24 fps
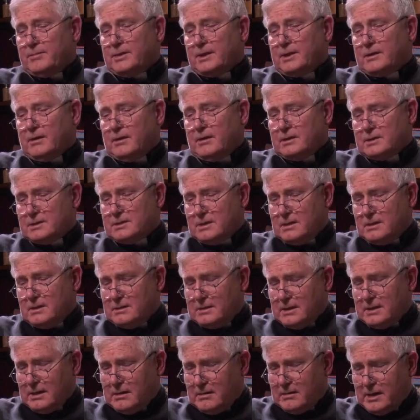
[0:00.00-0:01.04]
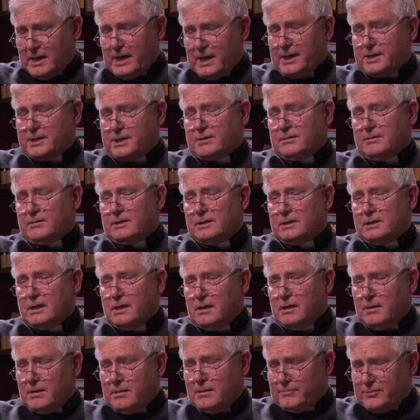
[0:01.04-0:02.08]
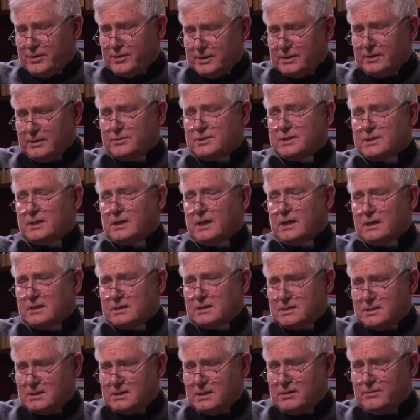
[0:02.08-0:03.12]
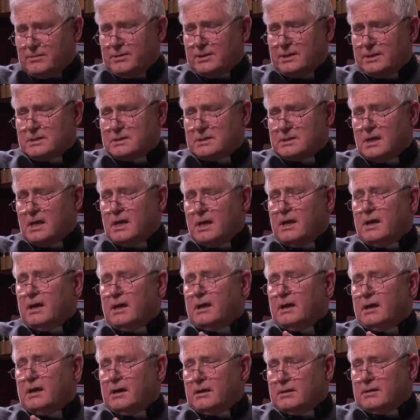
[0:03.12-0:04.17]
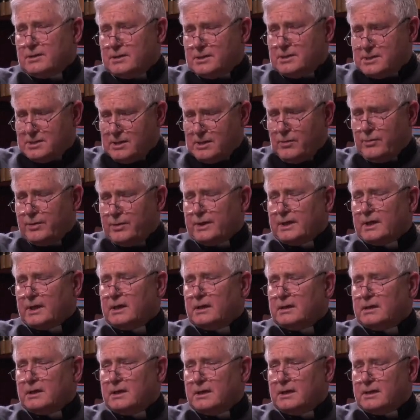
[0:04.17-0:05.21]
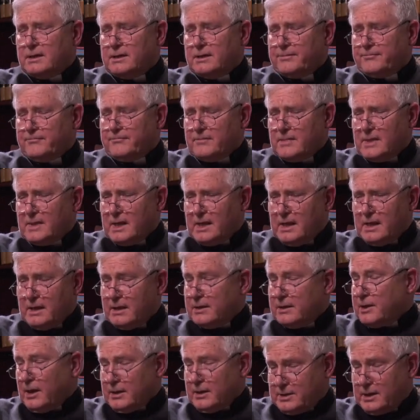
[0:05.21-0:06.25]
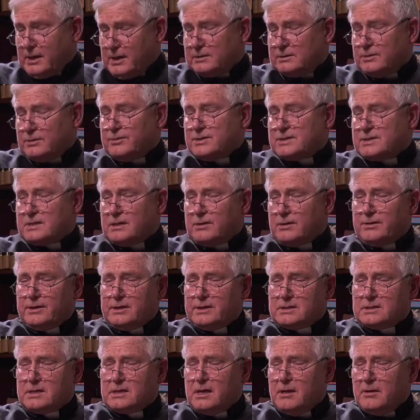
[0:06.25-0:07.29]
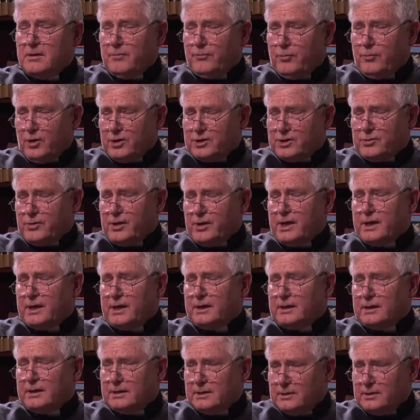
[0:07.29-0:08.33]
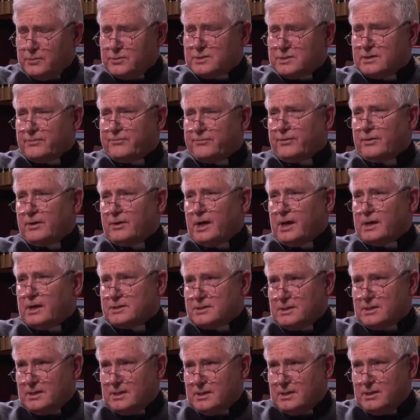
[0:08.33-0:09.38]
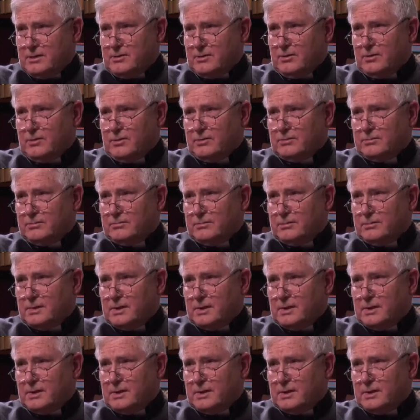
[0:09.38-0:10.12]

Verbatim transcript: because they are actually producing a series showing, a cartoon series portraying Lucifer as the hero